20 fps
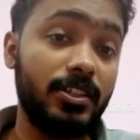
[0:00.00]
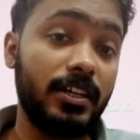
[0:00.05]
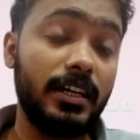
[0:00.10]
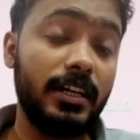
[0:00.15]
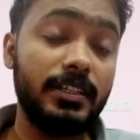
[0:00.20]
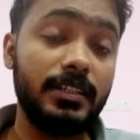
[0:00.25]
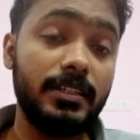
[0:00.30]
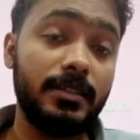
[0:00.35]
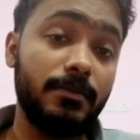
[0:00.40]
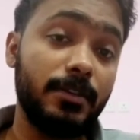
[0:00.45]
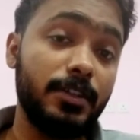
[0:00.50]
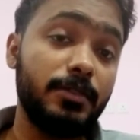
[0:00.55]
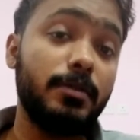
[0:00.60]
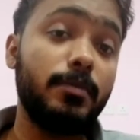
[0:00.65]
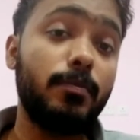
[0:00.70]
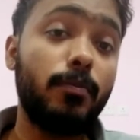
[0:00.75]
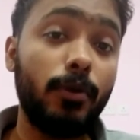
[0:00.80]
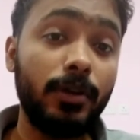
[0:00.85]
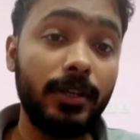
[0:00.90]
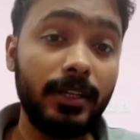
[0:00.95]
the charges
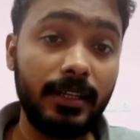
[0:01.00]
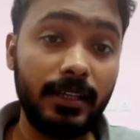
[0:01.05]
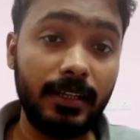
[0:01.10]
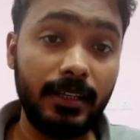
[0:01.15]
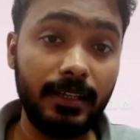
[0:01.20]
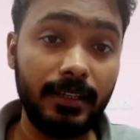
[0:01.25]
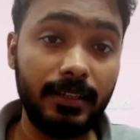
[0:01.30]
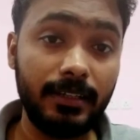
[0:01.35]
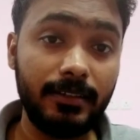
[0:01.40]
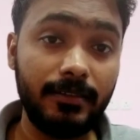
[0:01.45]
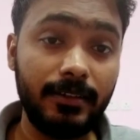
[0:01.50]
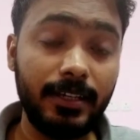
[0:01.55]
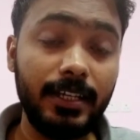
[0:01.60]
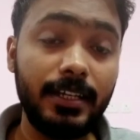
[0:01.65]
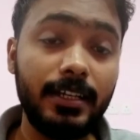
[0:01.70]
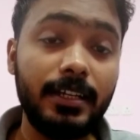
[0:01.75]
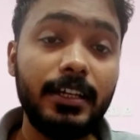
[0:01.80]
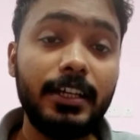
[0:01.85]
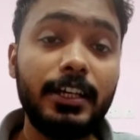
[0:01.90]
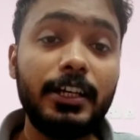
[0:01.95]
must be point-like,
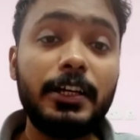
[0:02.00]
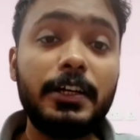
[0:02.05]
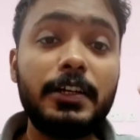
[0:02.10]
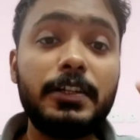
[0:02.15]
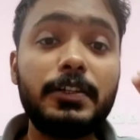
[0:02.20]
right?